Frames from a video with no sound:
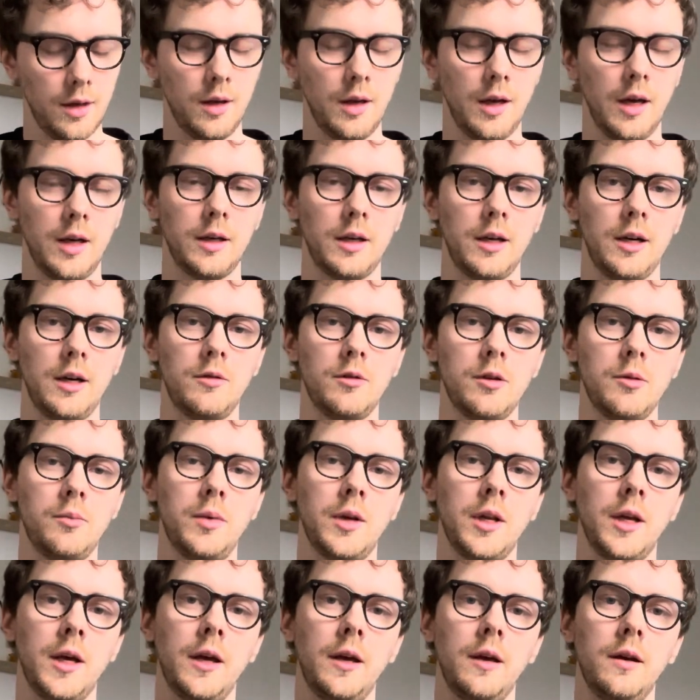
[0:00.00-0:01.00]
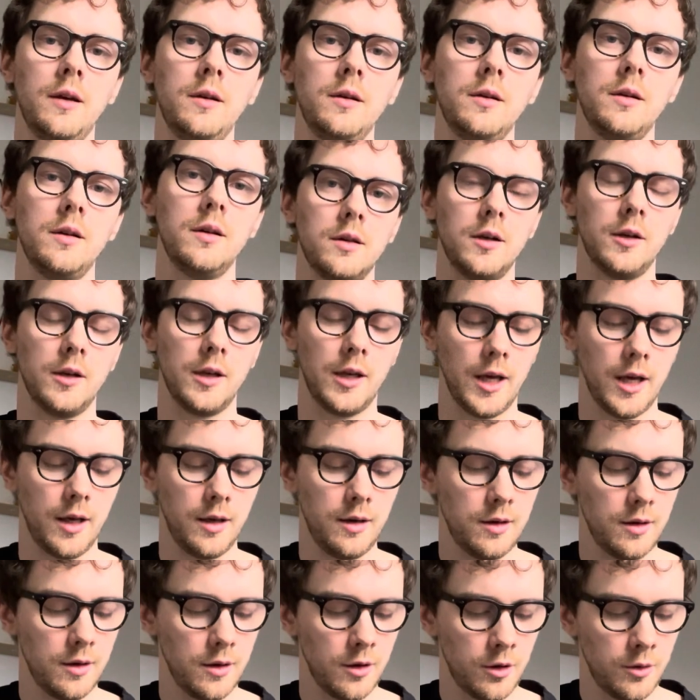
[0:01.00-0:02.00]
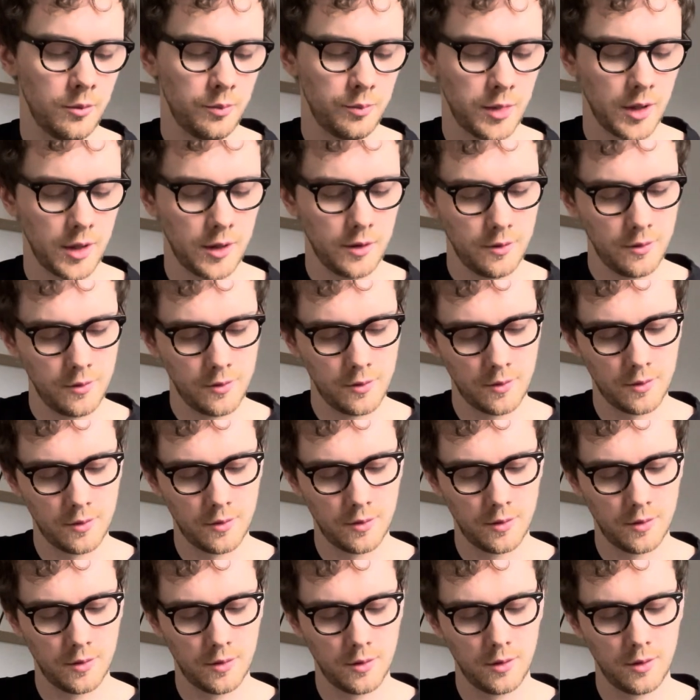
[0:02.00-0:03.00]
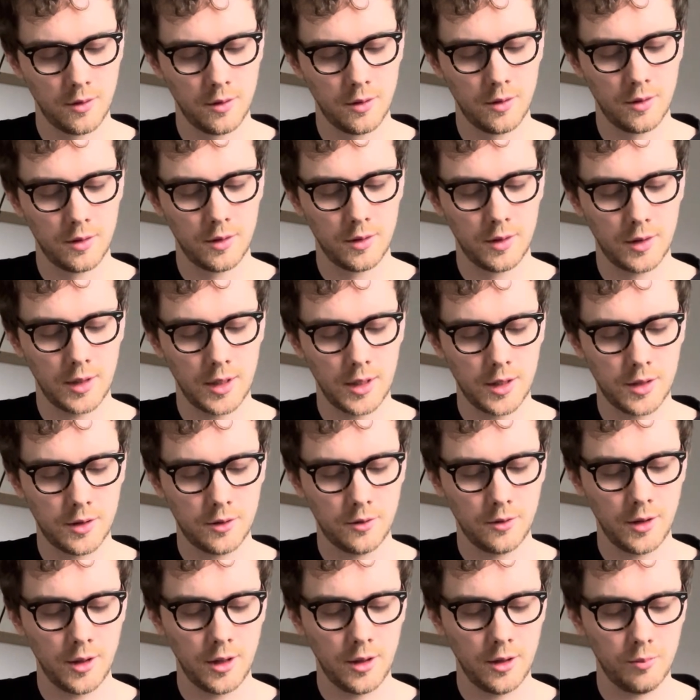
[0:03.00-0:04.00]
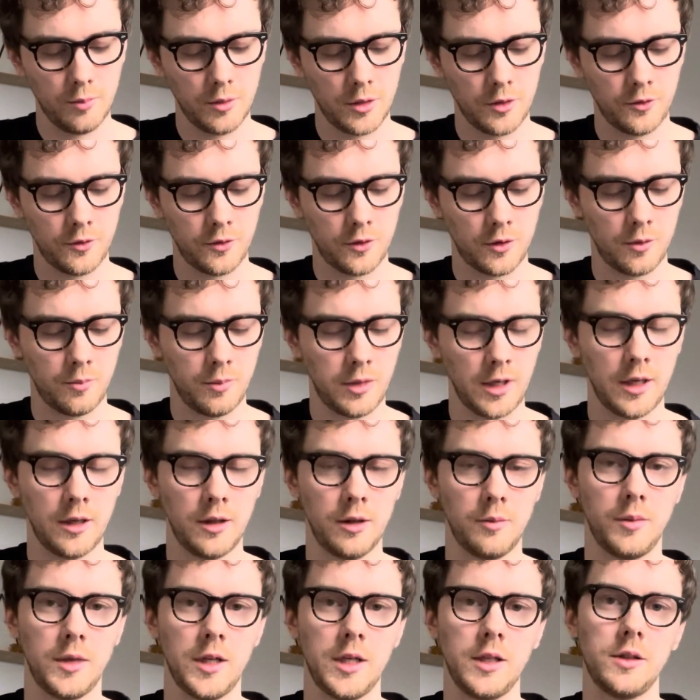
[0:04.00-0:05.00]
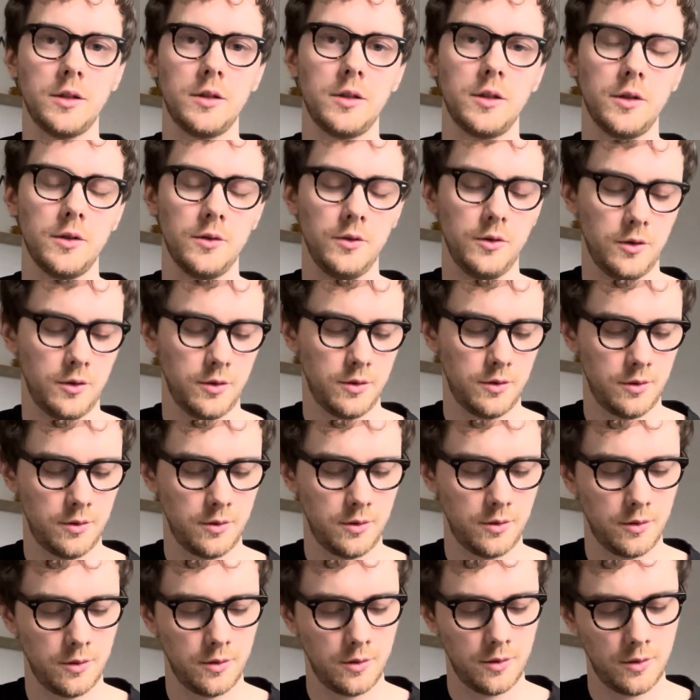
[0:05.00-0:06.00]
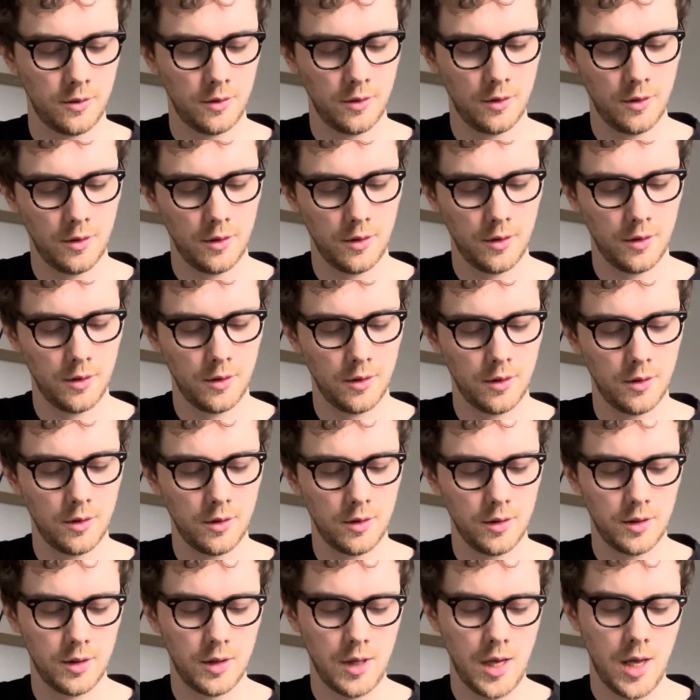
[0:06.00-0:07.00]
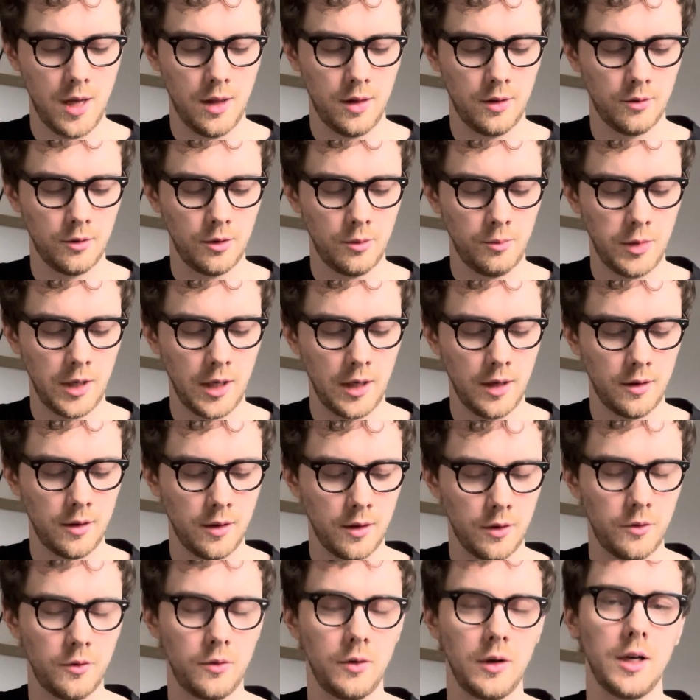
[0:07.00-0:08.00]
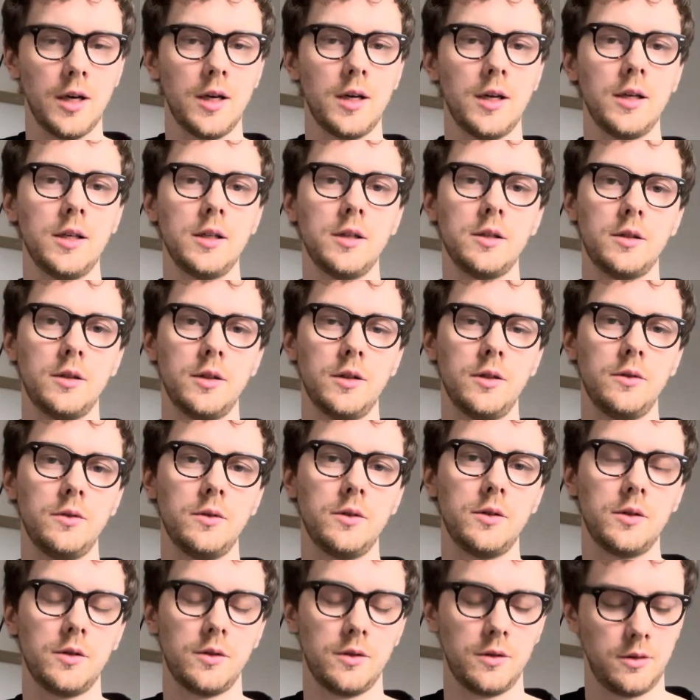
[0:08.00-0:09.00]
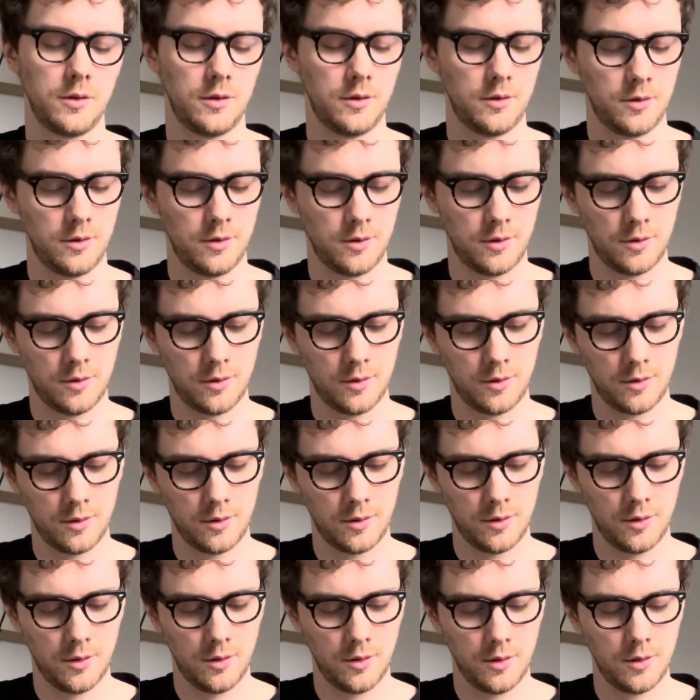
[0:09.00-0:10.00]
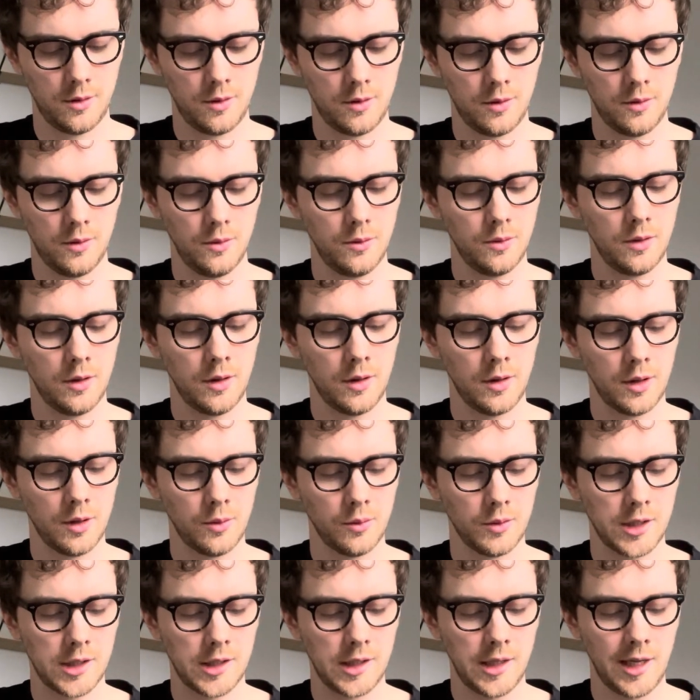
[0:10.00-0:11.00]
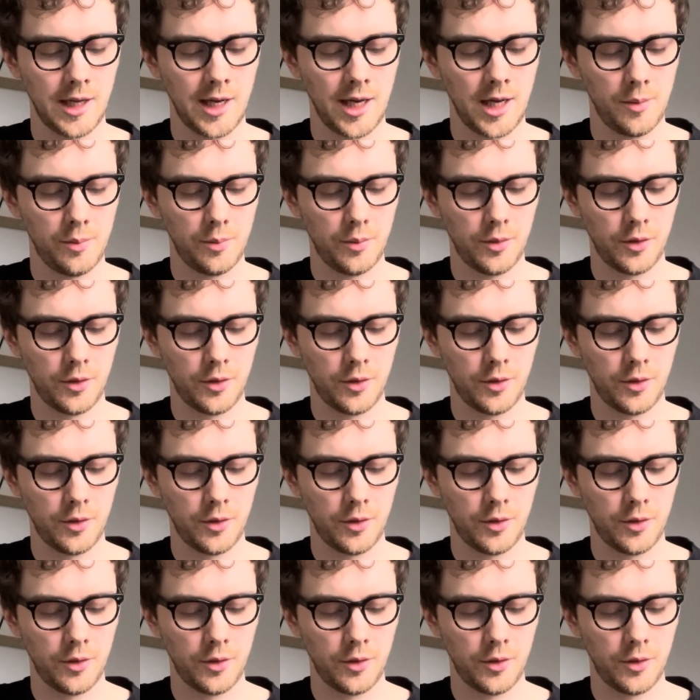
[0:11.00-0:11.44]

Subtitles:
And here we play again open D string before playing the bass notes, and then we play the 3 highest notes, and then we slap,